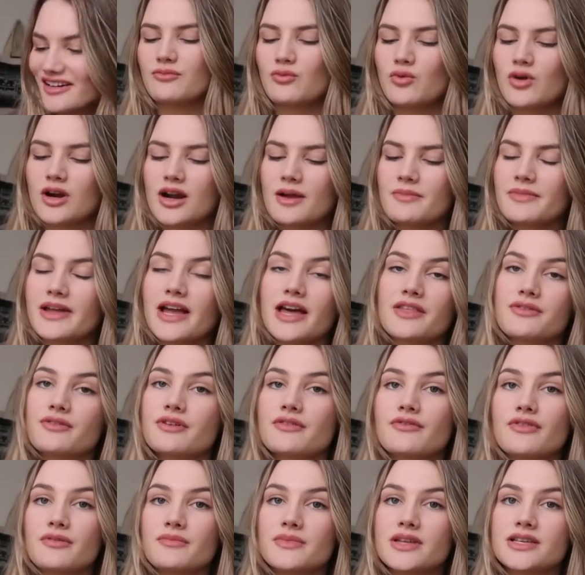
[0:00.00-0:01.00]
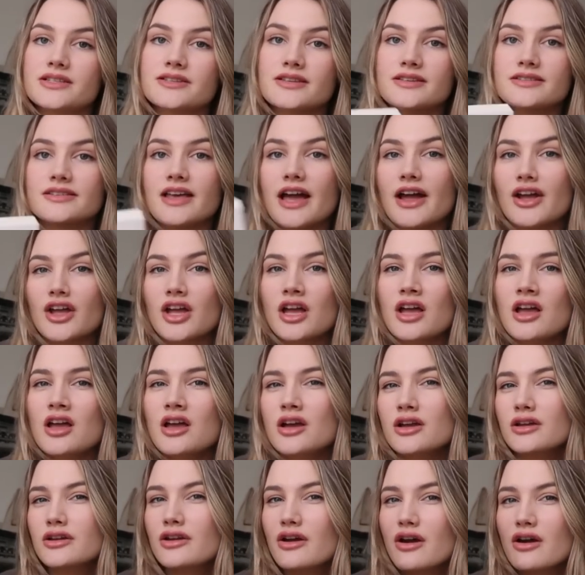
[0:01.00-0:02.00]
What I'm gathering from this is like
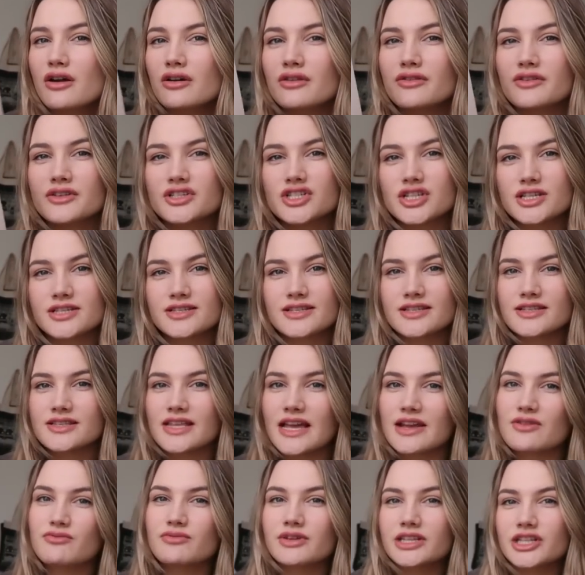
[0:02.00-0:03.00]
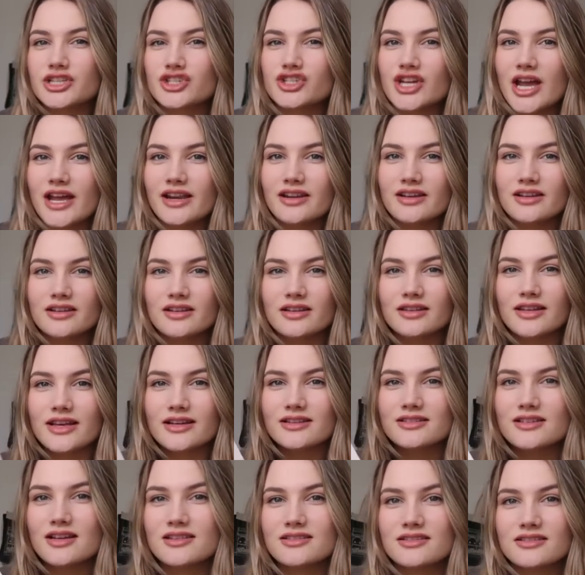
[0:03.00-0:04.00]
girl that just is like really jaded and
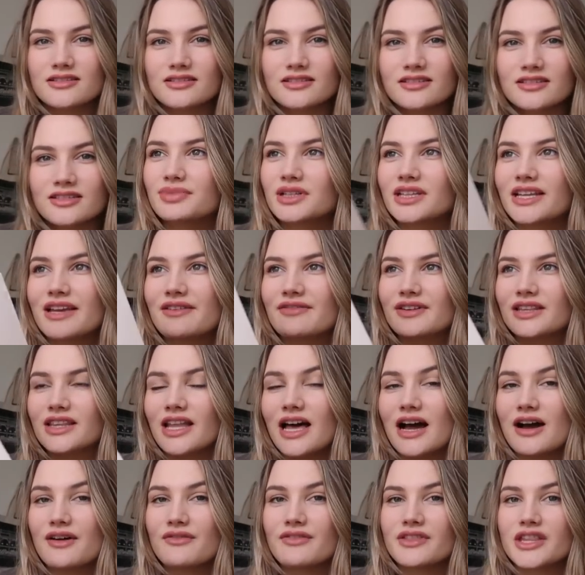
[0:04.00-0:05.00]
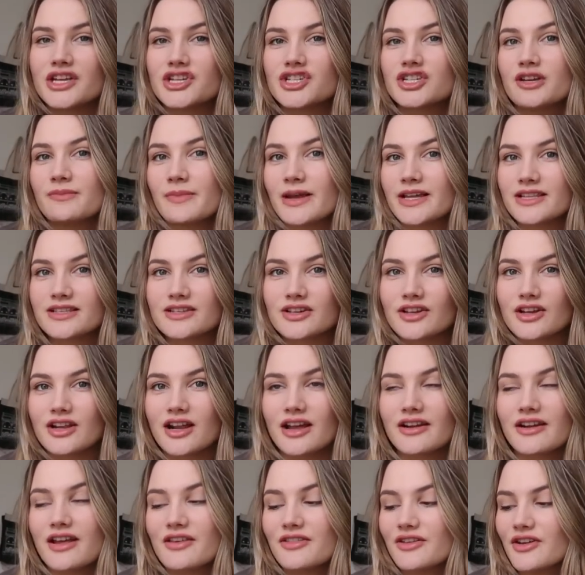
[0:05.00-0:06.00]
like doesn't believe in love and then she meets
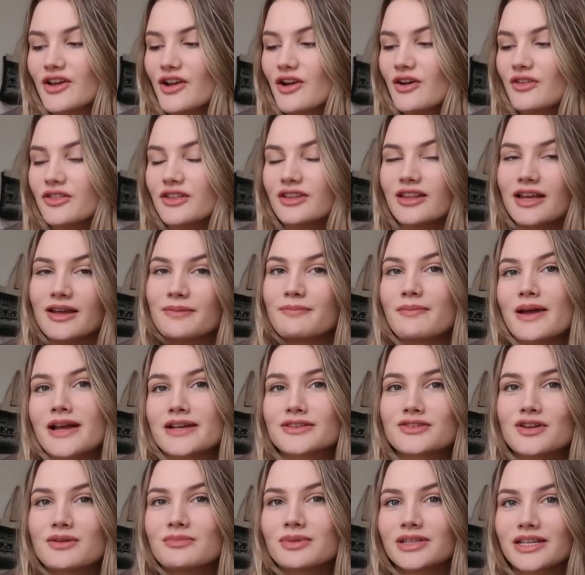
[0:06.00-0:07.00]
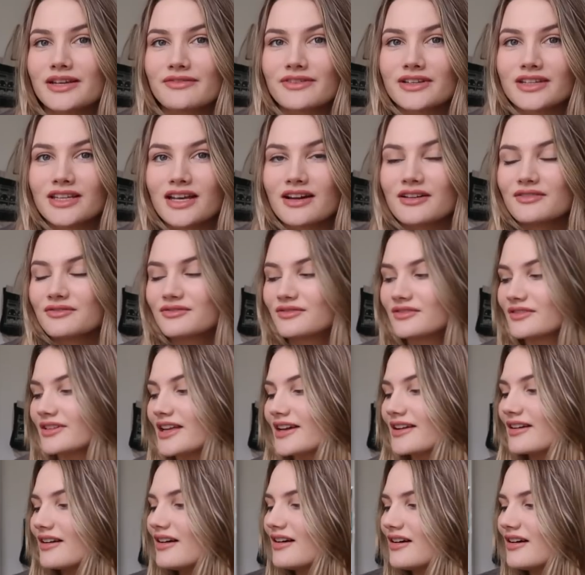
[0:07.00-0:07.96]
another girl that like makes her believe in love like